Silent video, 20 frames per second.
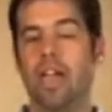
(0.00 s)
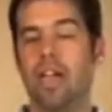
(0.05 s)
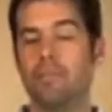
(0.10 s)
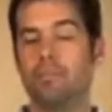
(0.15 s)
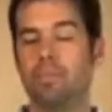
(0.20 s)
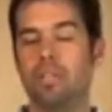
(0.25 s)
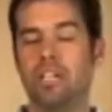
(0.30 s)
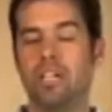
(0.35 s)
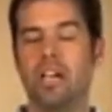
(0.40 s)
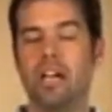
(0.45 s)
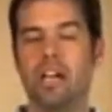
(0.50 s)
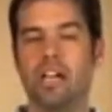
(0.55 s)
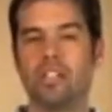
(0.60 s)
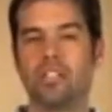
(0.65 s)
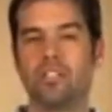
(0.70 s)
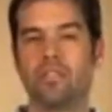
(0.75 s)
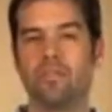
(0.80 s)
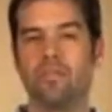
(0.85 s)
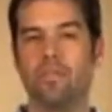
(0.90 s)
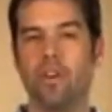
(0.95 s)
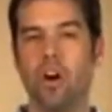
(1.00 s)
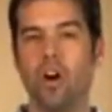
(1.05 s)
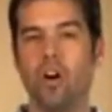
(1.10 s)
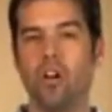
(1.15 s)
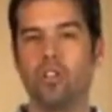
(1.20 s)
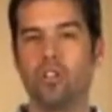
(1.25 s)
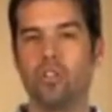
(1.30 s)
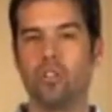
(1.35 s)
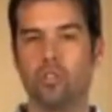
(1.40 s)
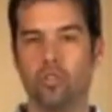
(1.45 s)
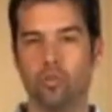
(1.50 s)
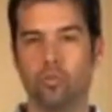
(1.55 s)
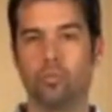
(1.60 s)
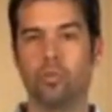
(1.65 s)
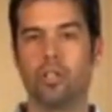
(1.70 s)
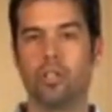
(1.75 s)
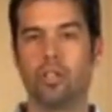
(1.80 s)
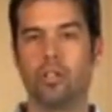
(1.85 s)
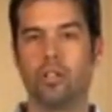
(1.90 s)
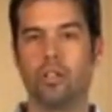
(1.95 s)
And because volume